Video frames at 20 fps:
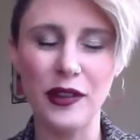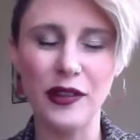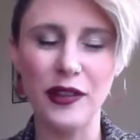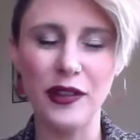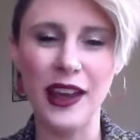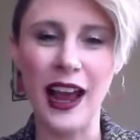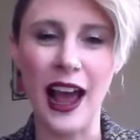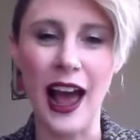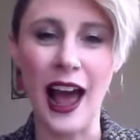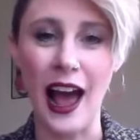
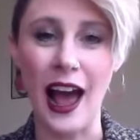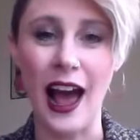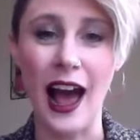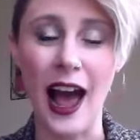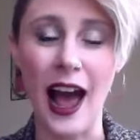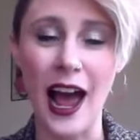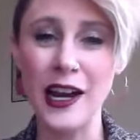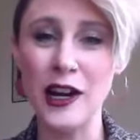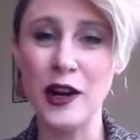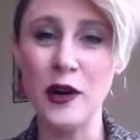like
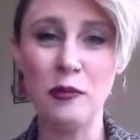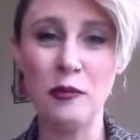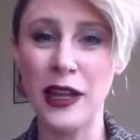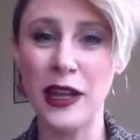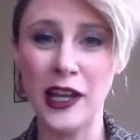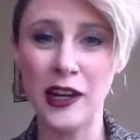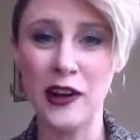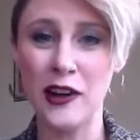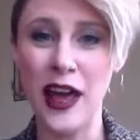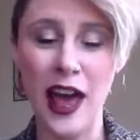I don't
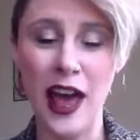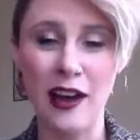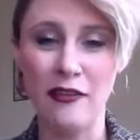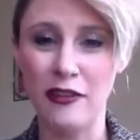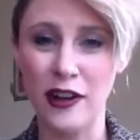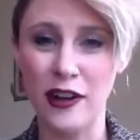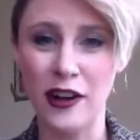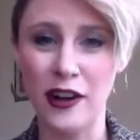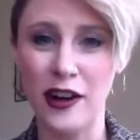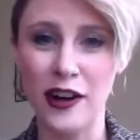plan on
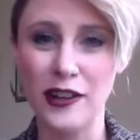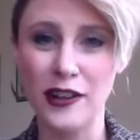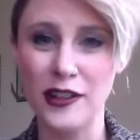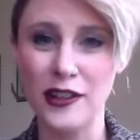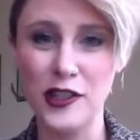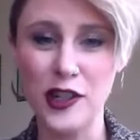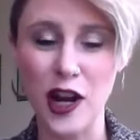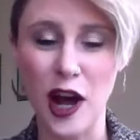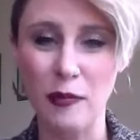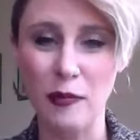ever
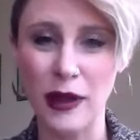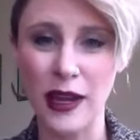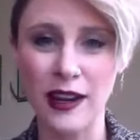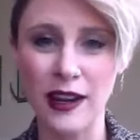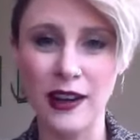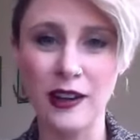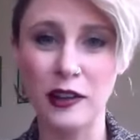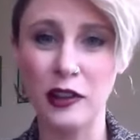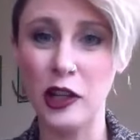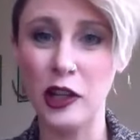
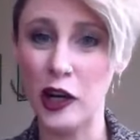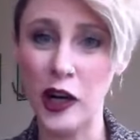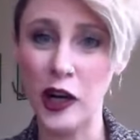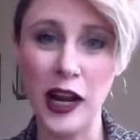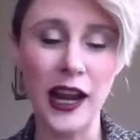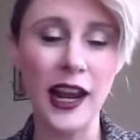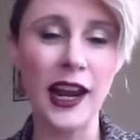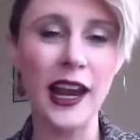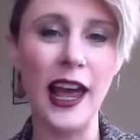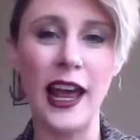stopping
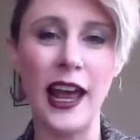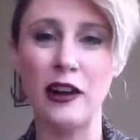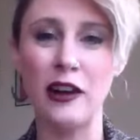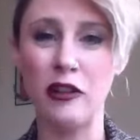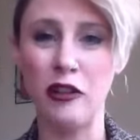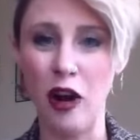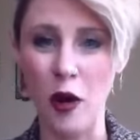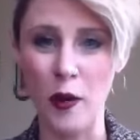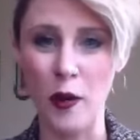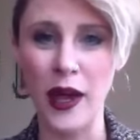learning and
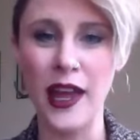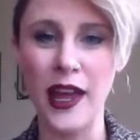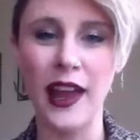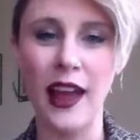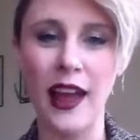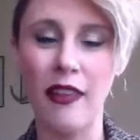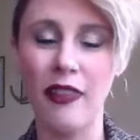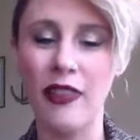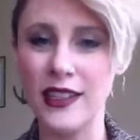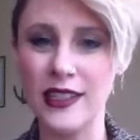growing.
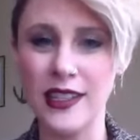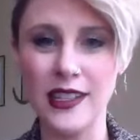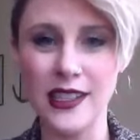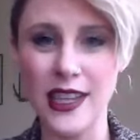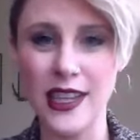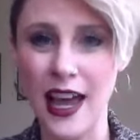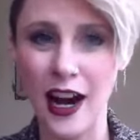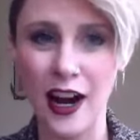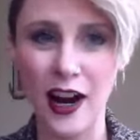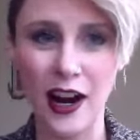And this is
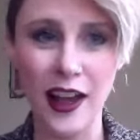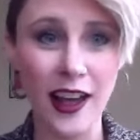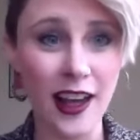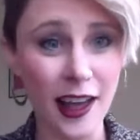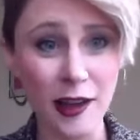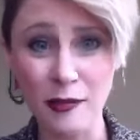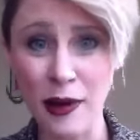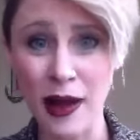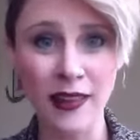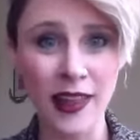the area
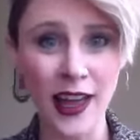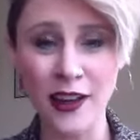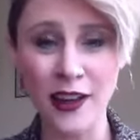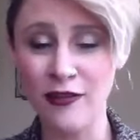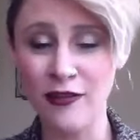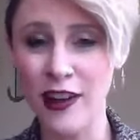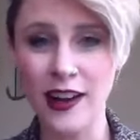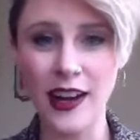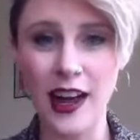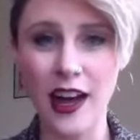in my life
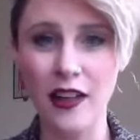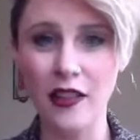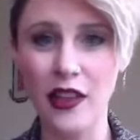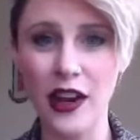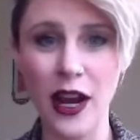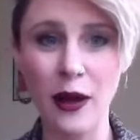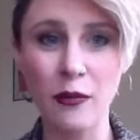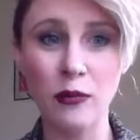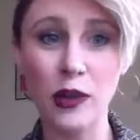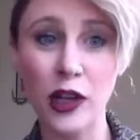right now that
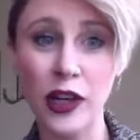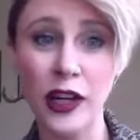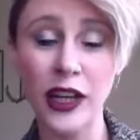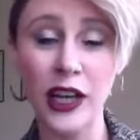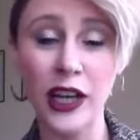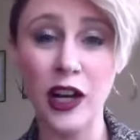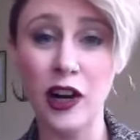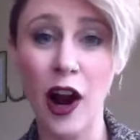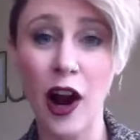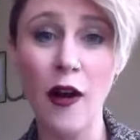I'm learning
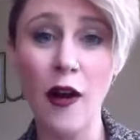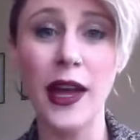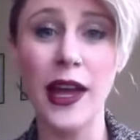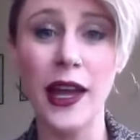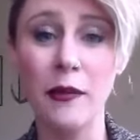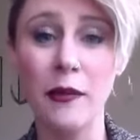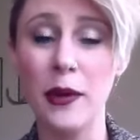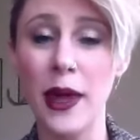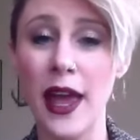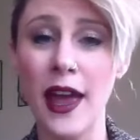and
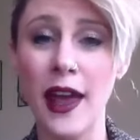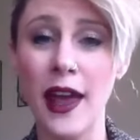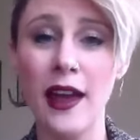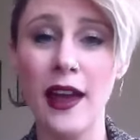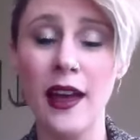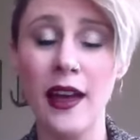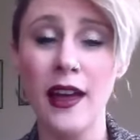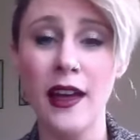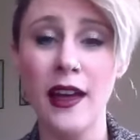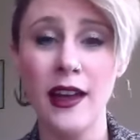growing, being
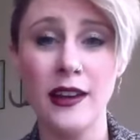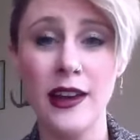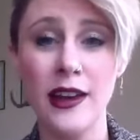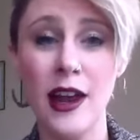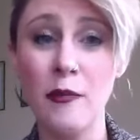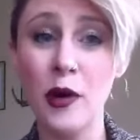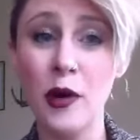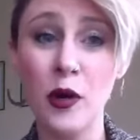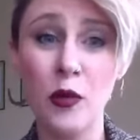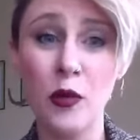
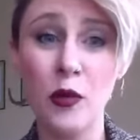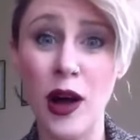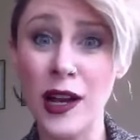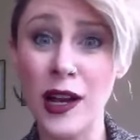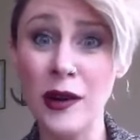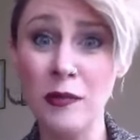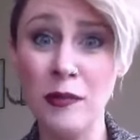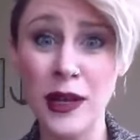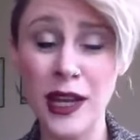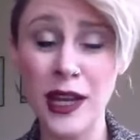number
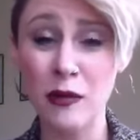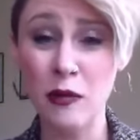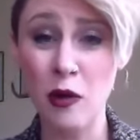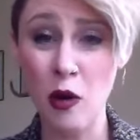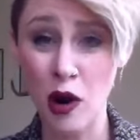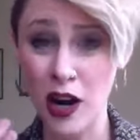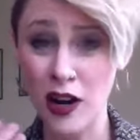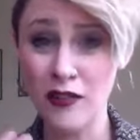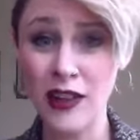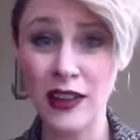one, being
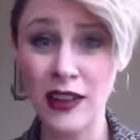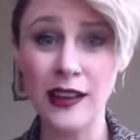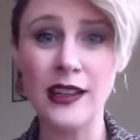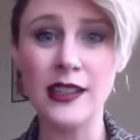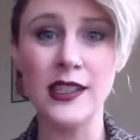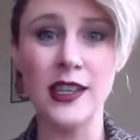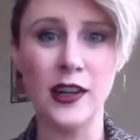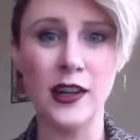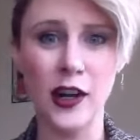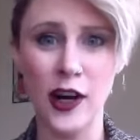more of a
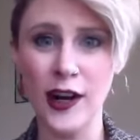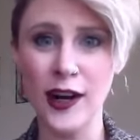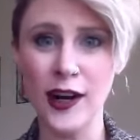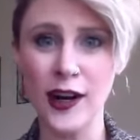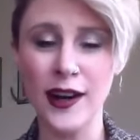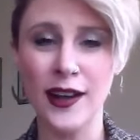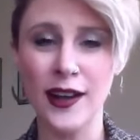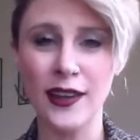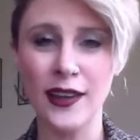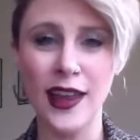listener,
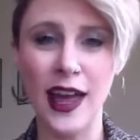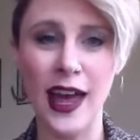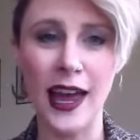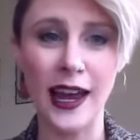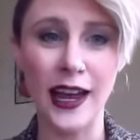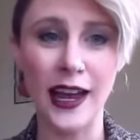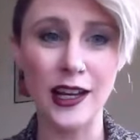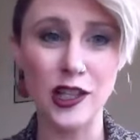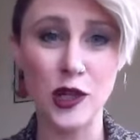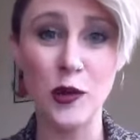
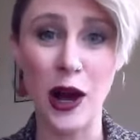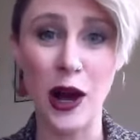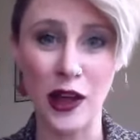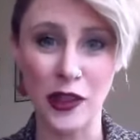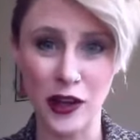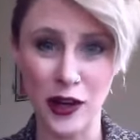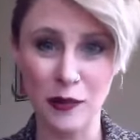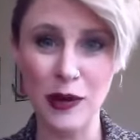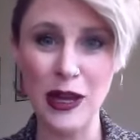like to other